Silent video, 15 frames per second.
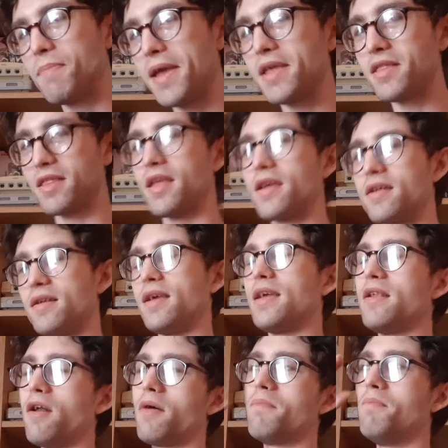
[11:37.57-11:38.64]
basically,
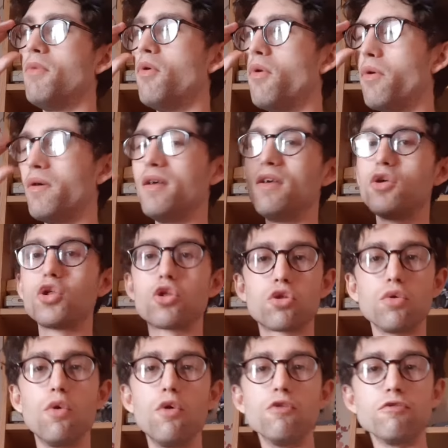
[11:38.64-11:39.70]
like more
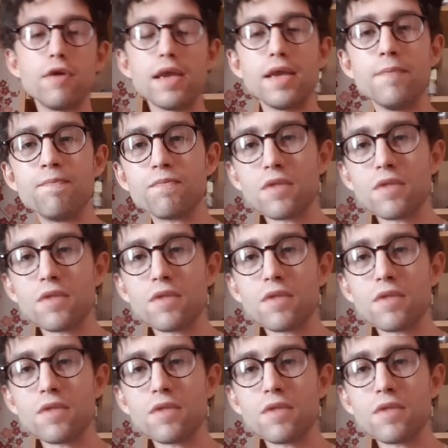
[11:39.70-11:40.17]
story,